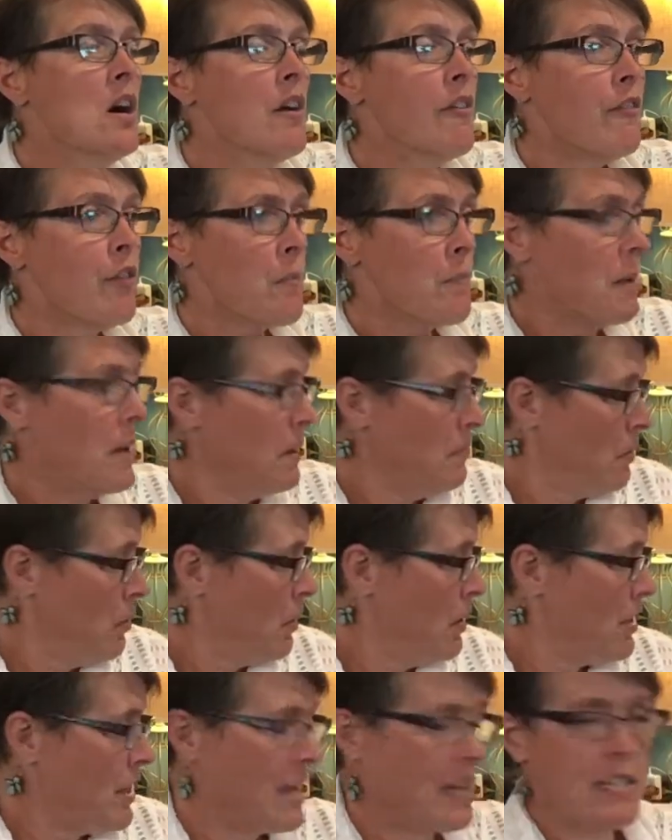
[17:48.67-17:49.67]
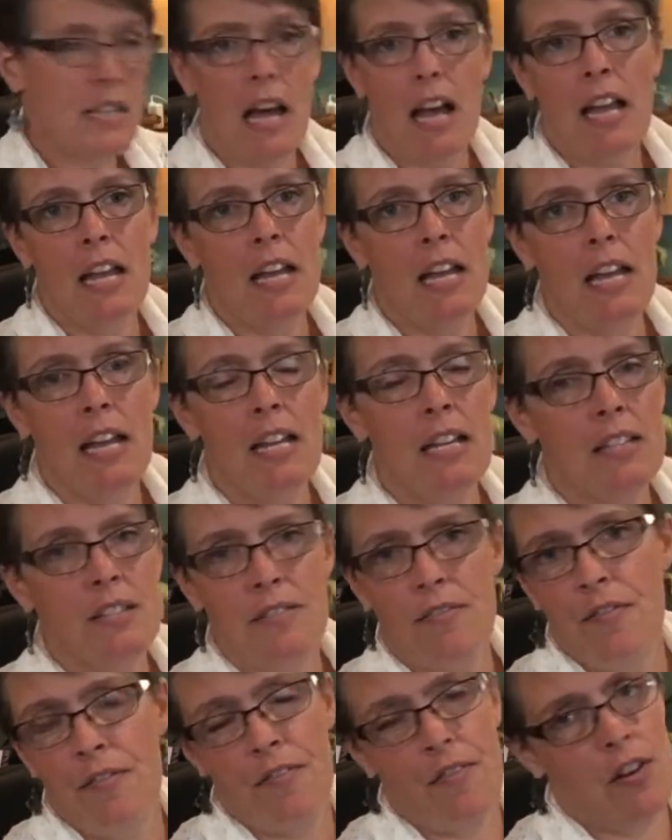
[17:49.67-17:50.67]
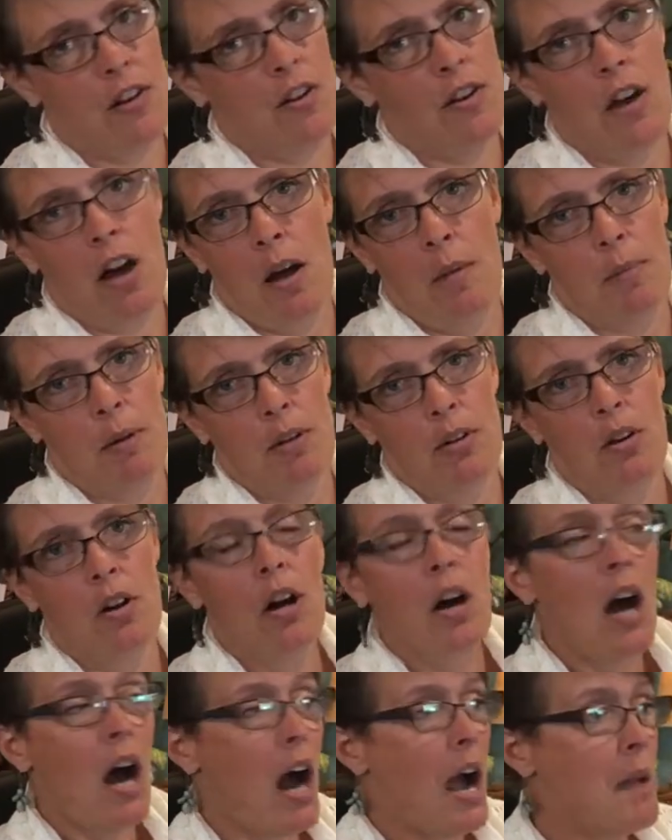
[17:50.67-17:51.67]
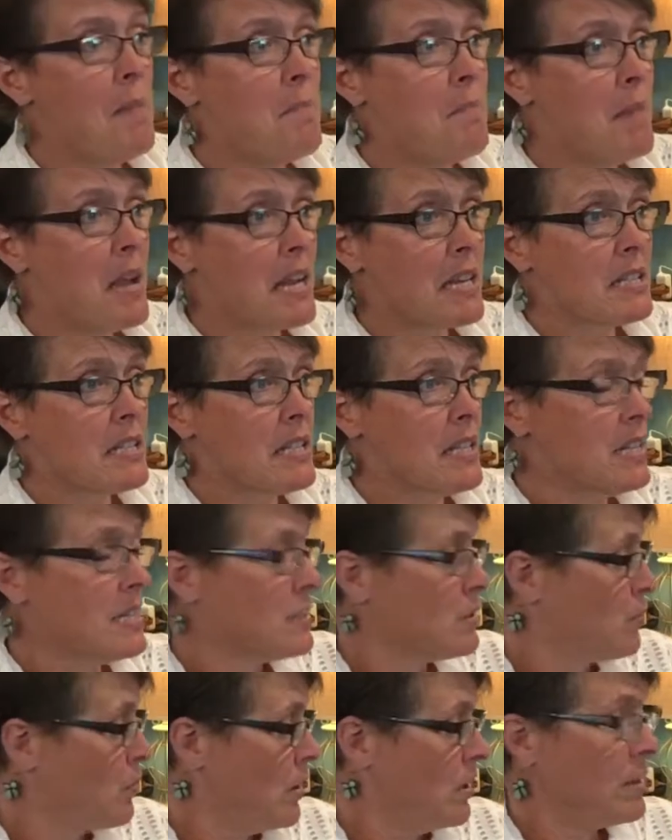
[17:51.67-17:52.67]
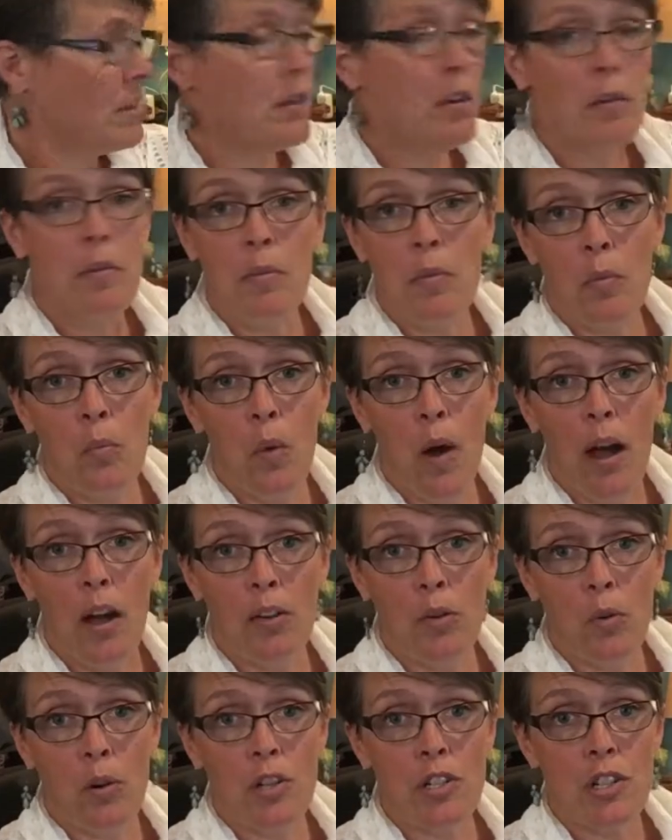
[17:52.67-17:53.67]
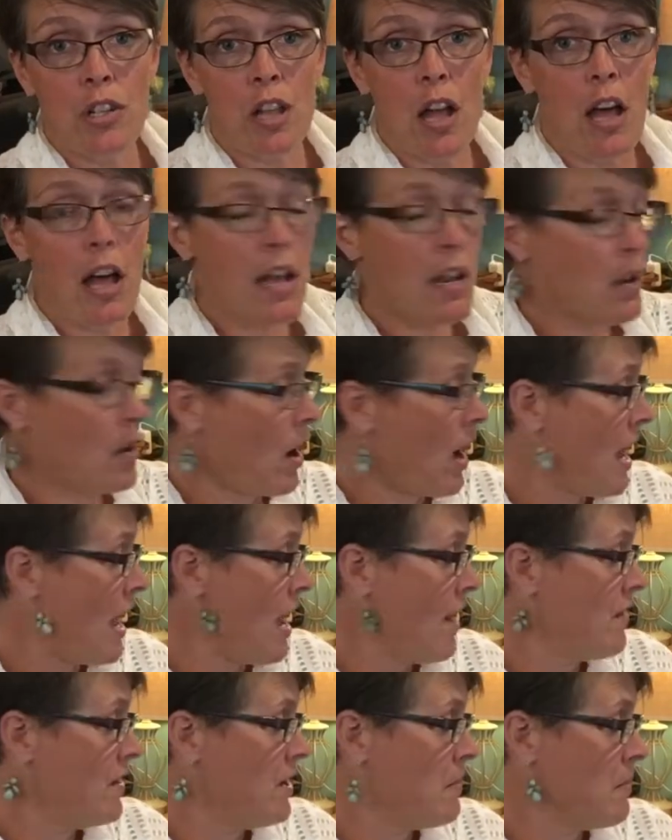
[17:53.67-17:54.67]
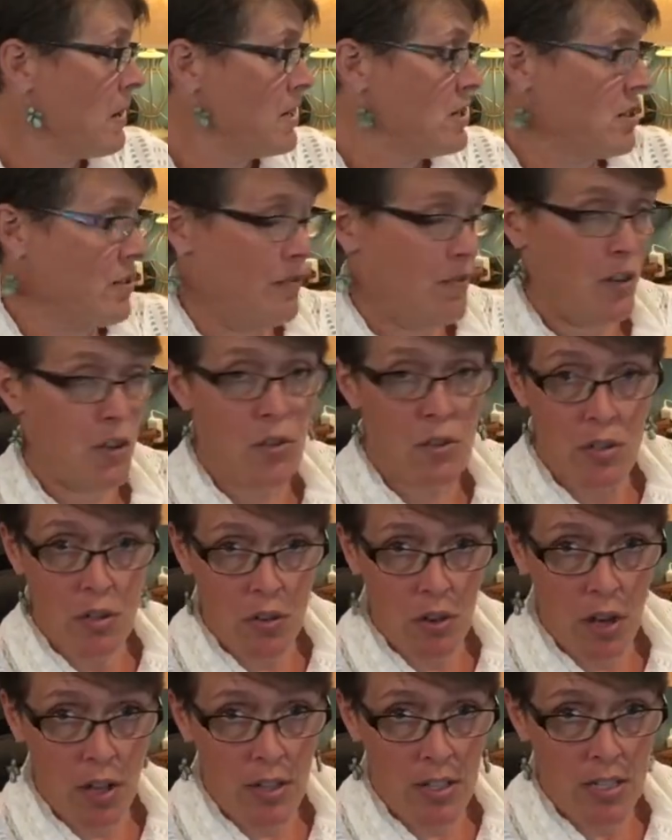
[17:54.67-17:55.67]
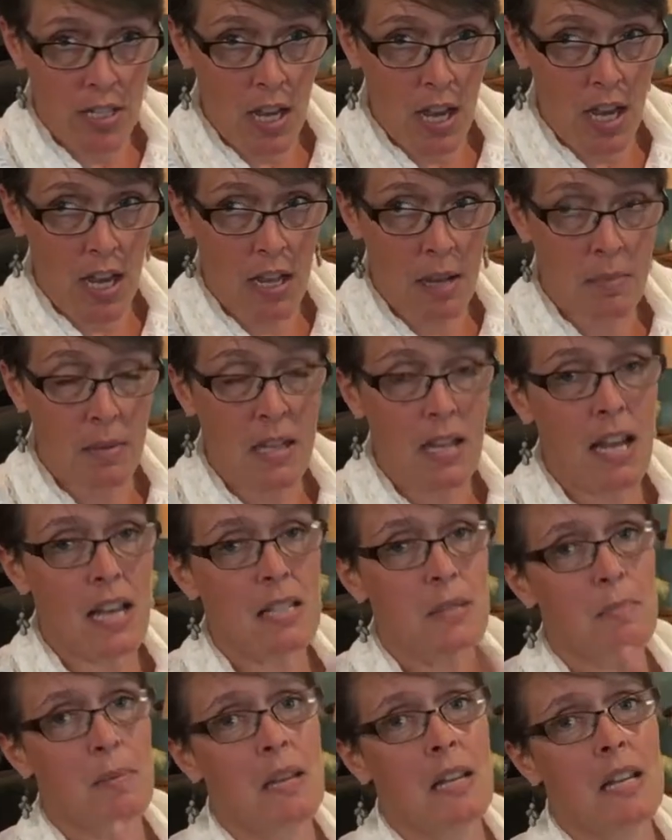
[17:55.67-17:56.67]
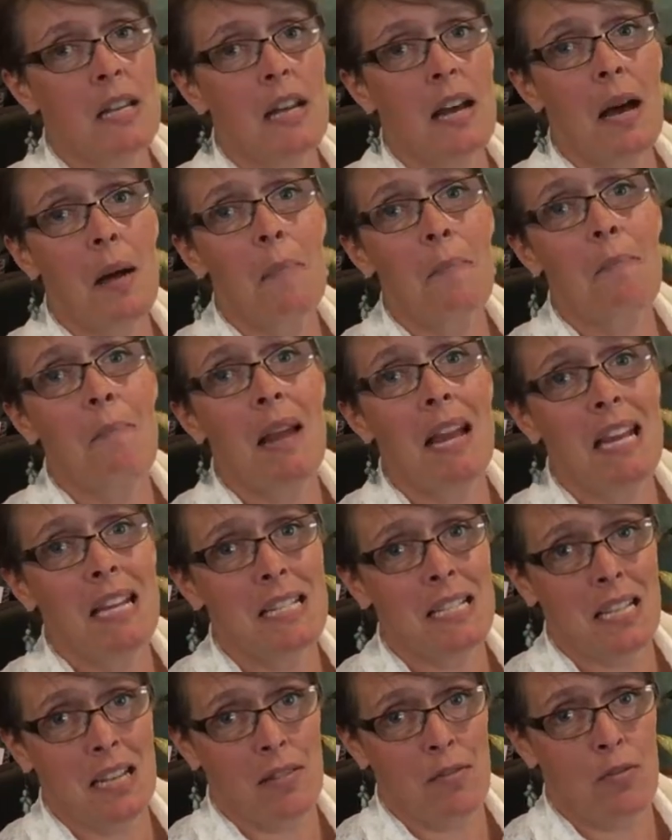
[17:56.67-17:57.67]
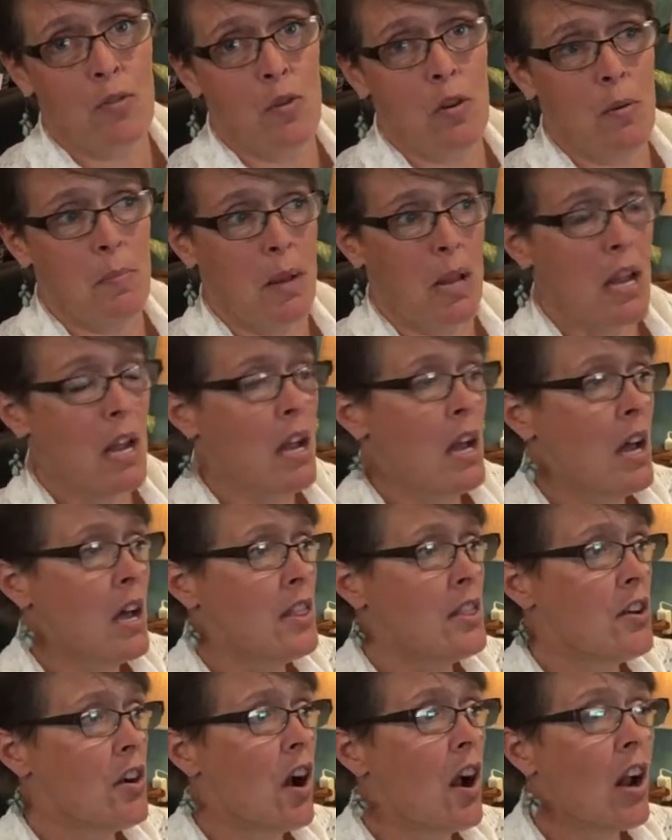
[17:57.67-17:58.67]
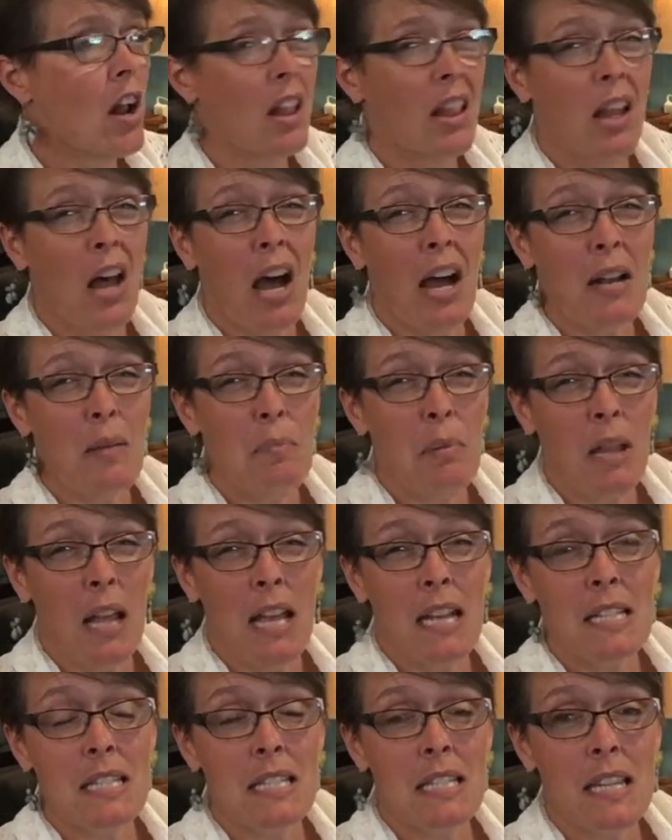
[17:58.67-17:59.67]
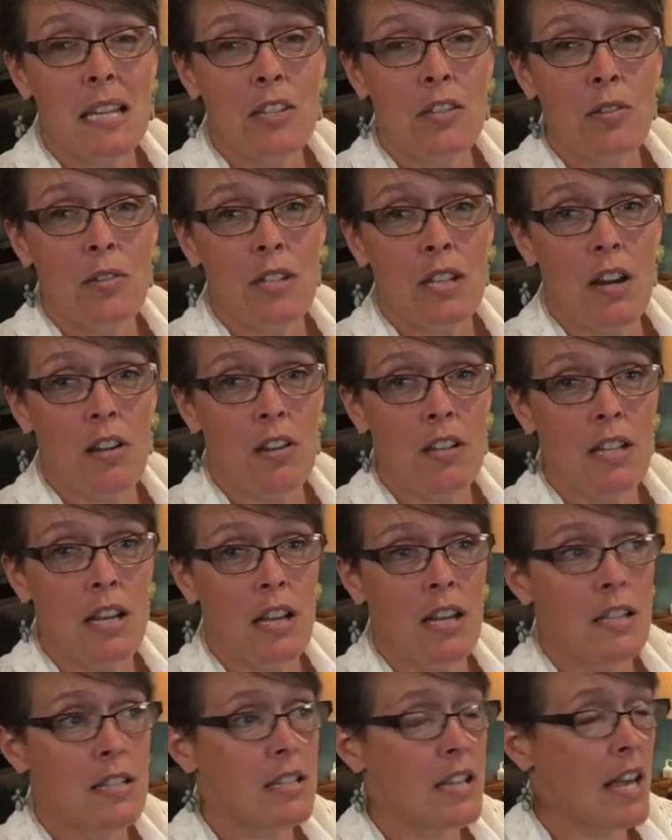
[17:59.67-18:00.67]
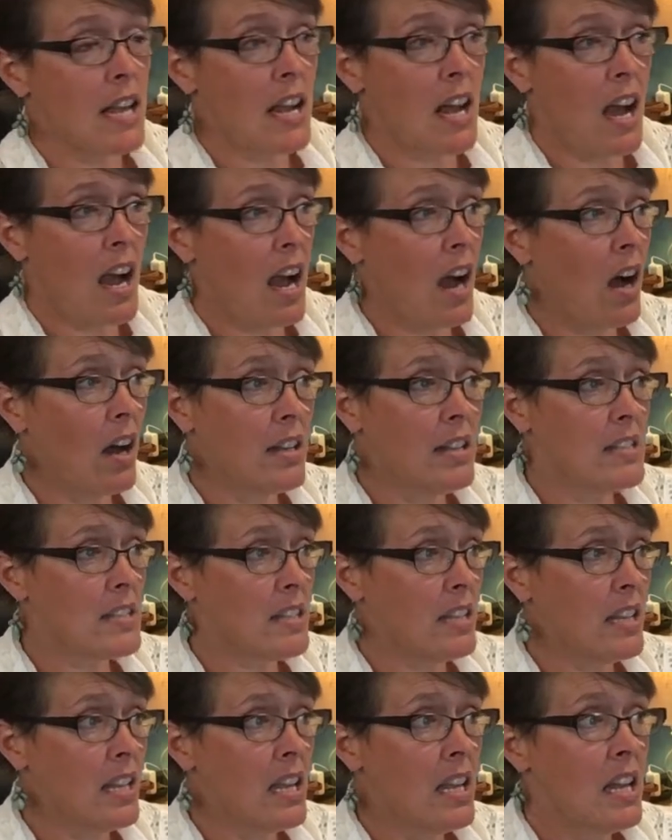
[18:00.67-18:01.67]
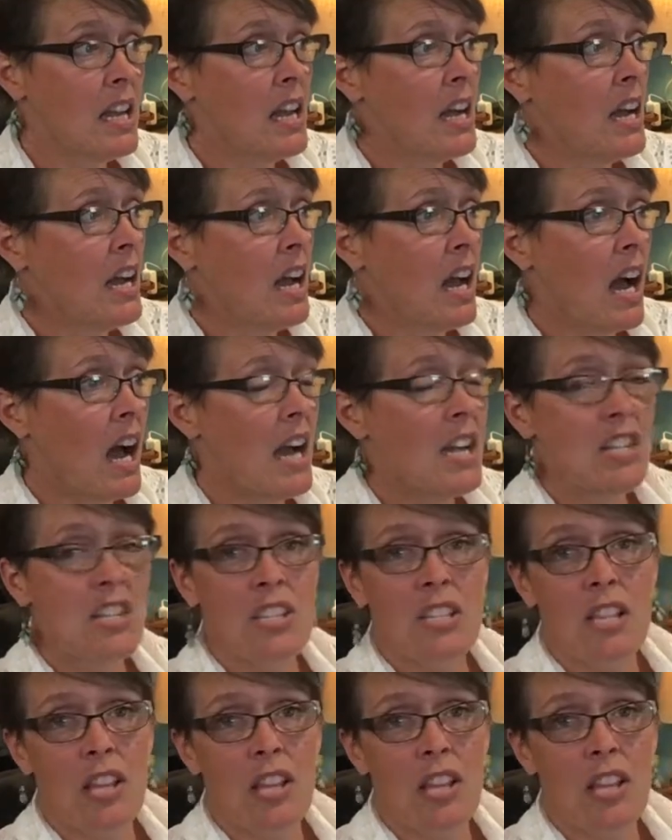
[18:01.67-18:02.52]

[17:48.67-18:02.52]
For people with anxiety, it's phenomenal. I mix this with the wild orange a lot. I have it in my diffuser all the time. It has been amazing for me. There are a lot of blends that doTerra does, and honestly, I just